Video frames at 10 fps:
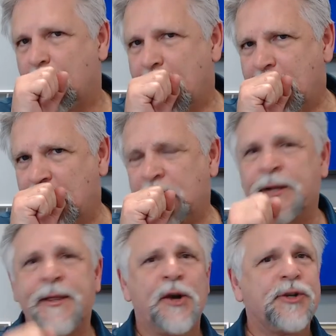
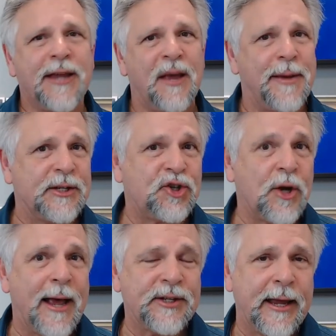They don't see him as
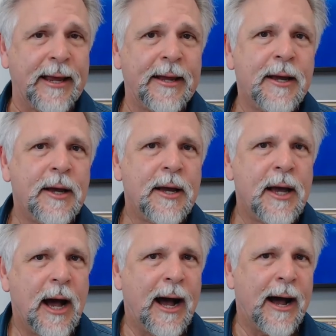a, as a
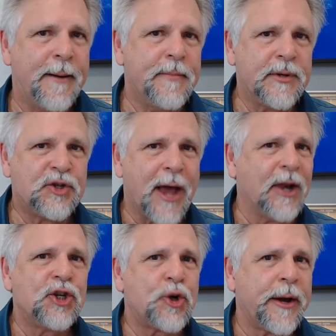uh,
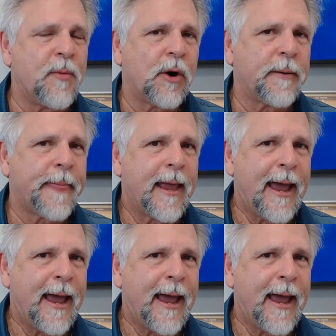challenger anymore.